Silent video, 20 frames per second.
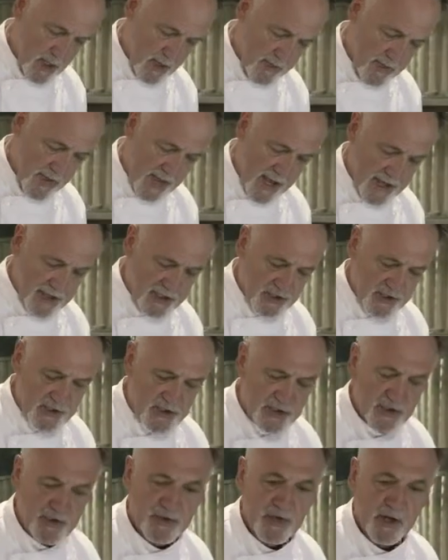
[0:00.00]
The
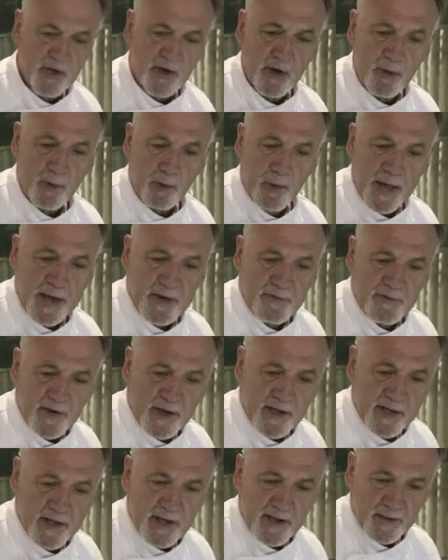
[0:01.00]
Asians use a little black
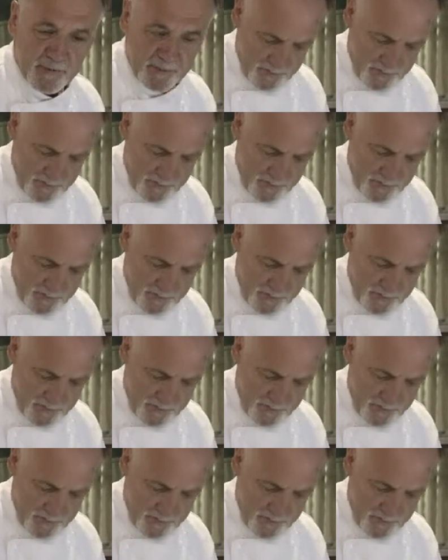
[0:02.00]
vinegar,